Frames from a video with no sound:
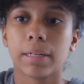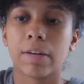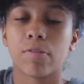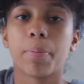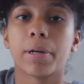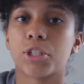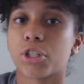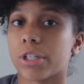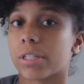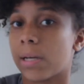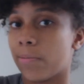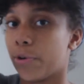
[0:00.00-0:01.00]
leave a
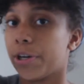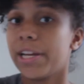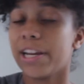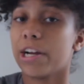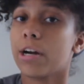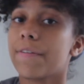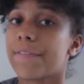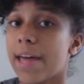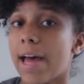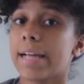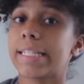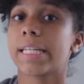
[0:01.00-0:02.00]
picture somewhere here of
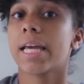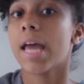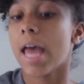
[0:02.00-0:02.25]
that.